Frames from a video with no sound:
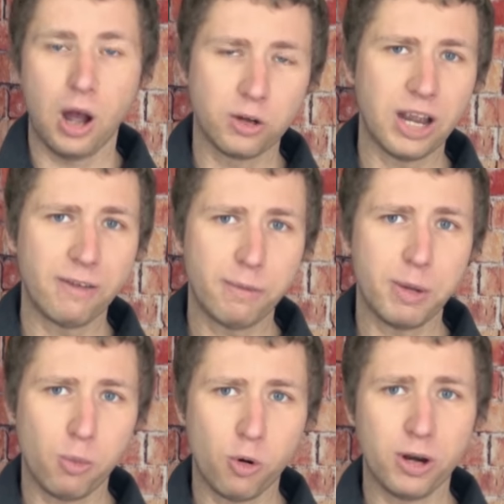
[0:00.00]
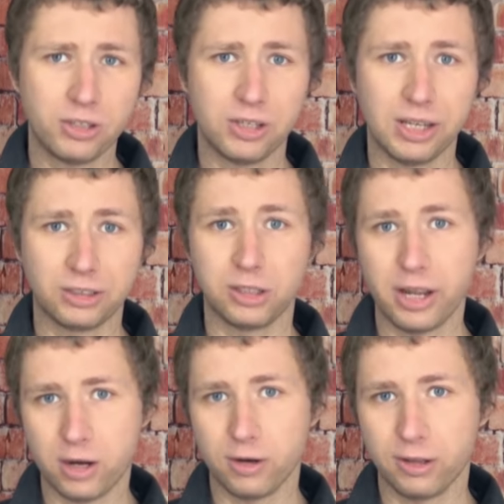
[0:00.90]
I'll dive a bit more into this
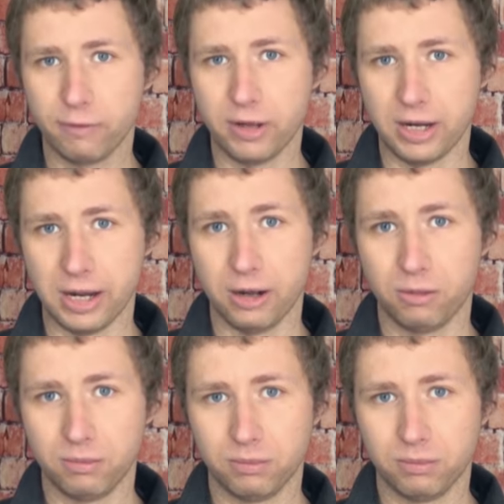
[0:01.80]
later in the video.